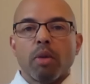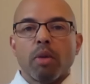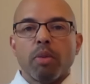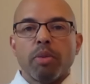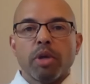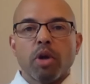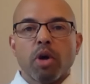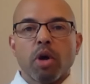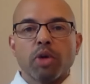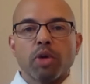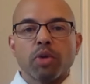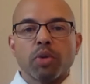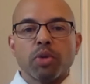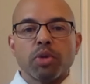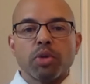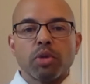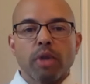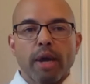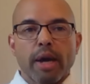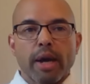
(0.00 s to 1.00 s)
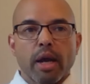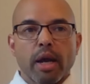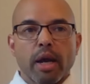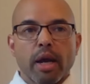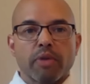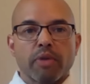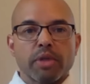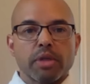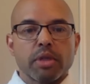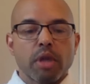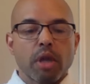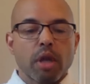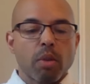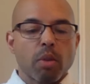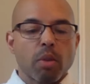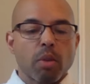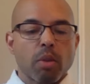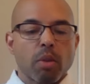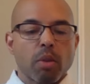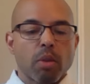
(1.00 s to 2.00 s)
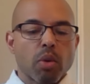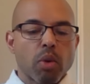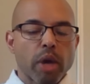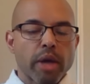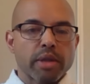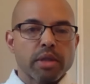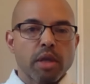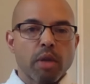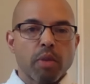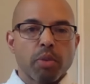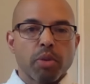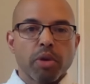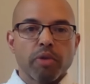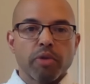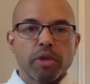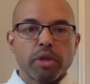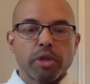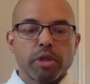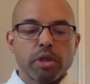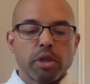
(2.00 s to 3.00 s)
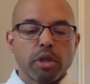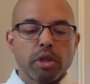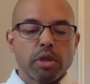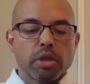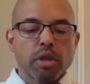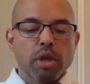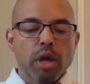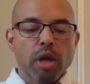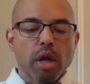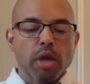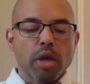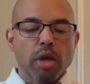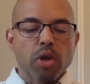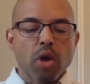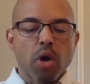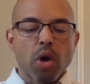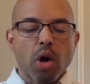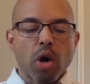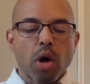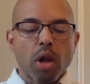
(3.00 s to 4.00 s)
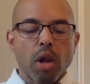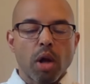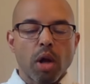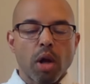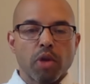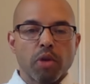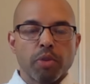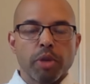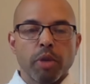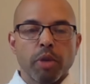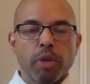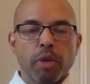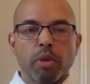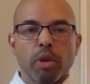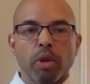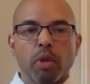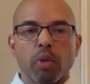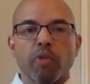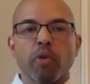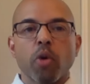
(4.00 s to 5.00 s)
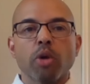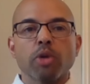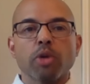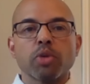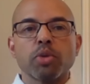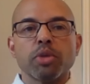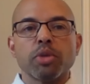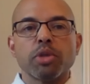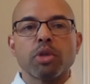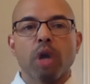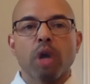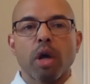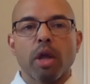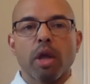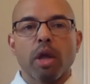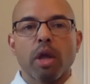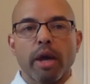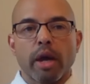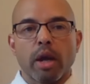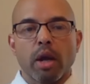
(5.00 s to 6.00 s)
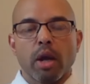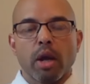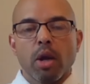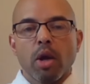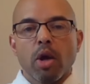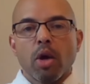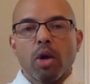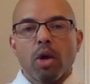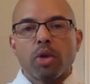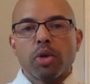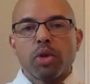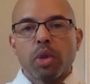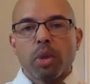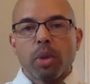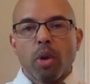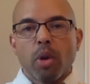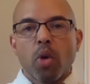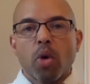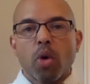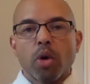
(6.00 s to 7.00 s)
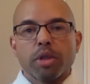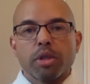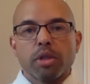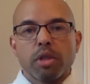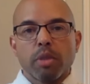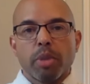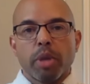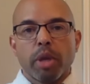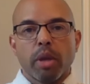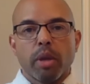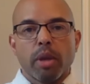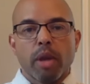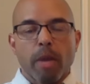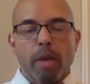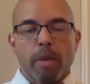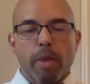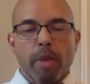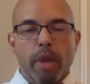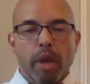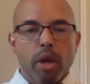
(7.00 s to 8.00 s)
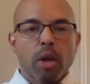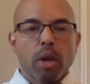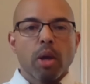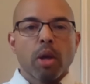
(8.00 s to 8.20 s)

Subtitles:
because we do not have the same rights and privileges as all other people. And of course, we saw that during the course of the pandemic